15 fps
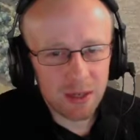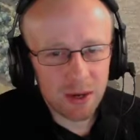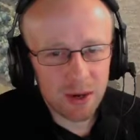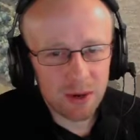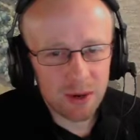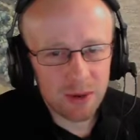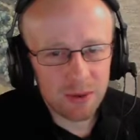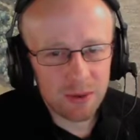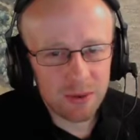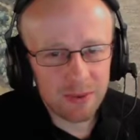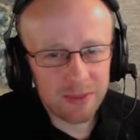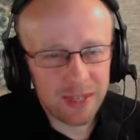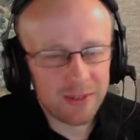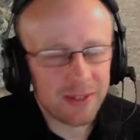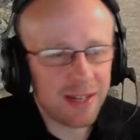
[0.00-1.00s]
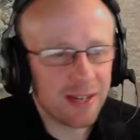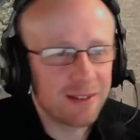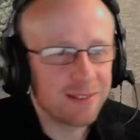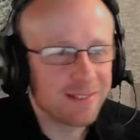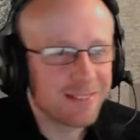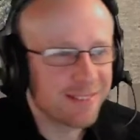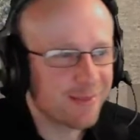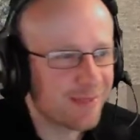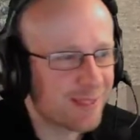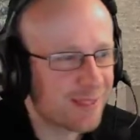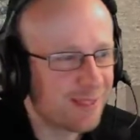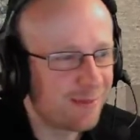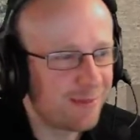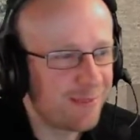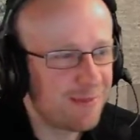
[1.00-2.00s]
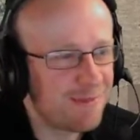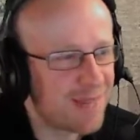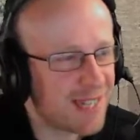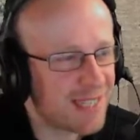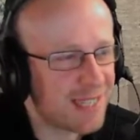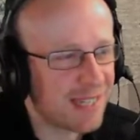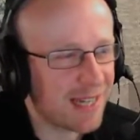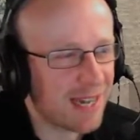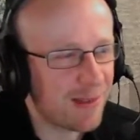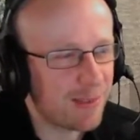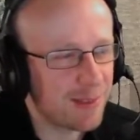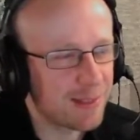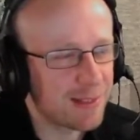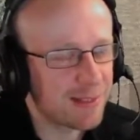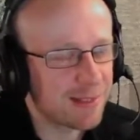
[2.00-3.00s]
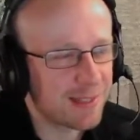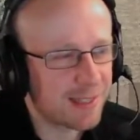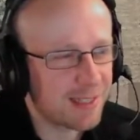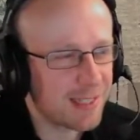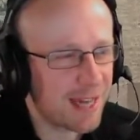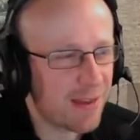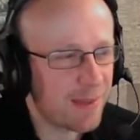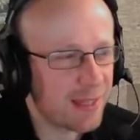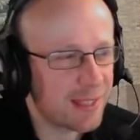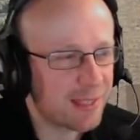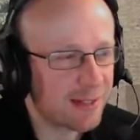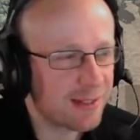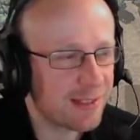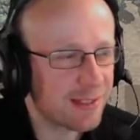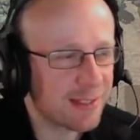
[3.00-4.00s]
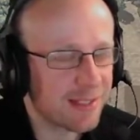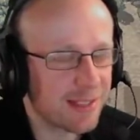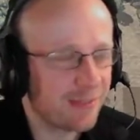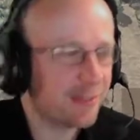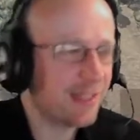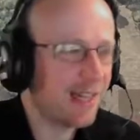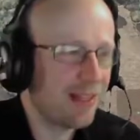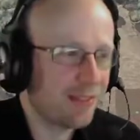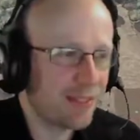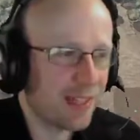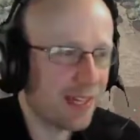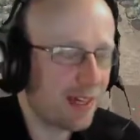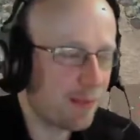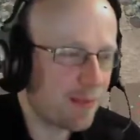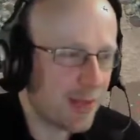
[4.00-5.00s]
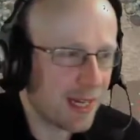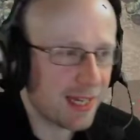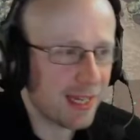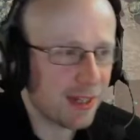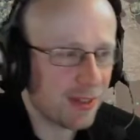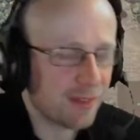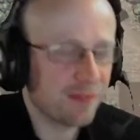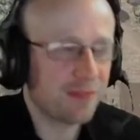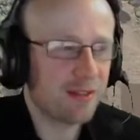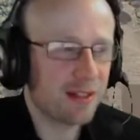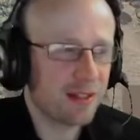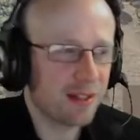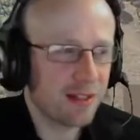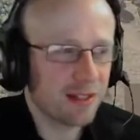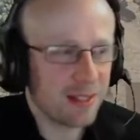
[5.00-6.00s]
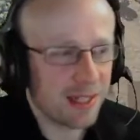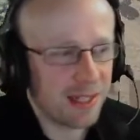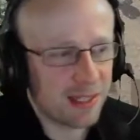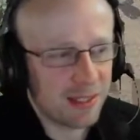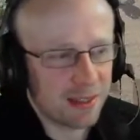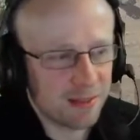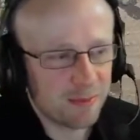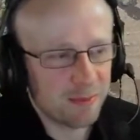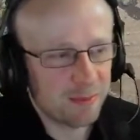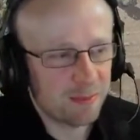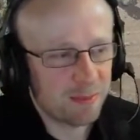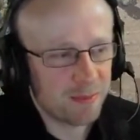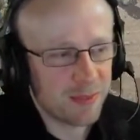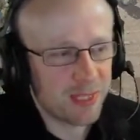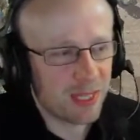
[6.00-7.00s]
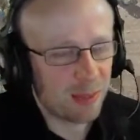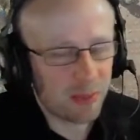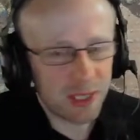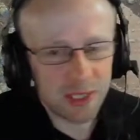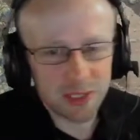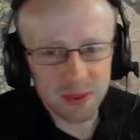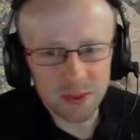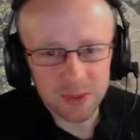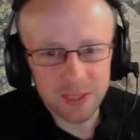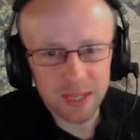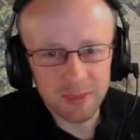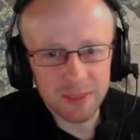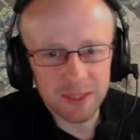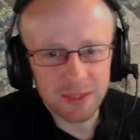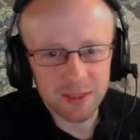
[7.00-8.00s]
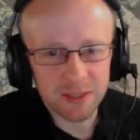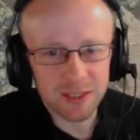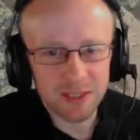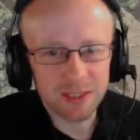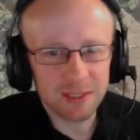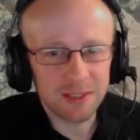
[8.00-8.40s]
Oh, there it goes. Well, something magic happens. The jammy dodgers. I'm gonna have to get a packet of like celebrational jammy dodgers.